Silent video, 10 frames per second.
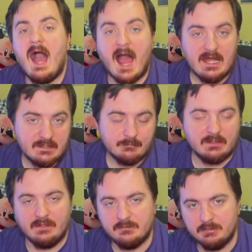I am
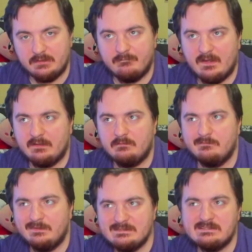inclined to believe that
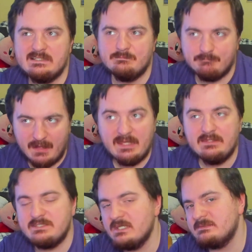this may
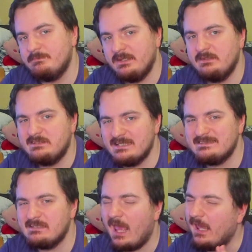just be
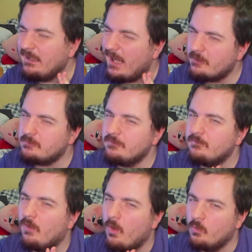a Aerith
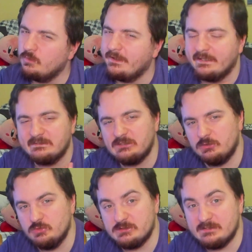only
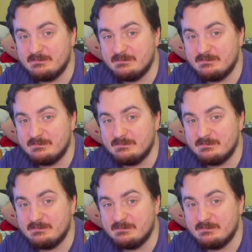exclusive